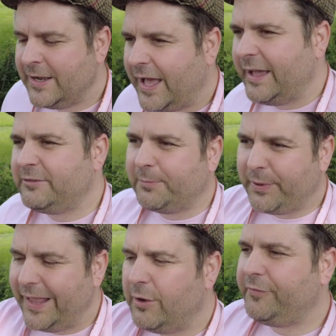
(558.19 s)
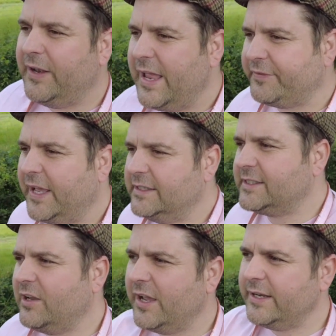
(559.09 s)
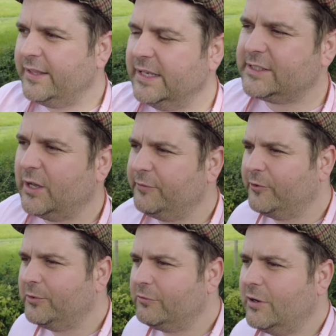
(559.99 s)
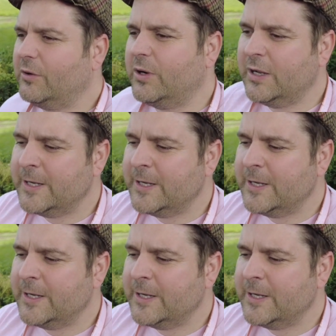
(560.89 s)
And to play off the left-hand side, the inside forward role,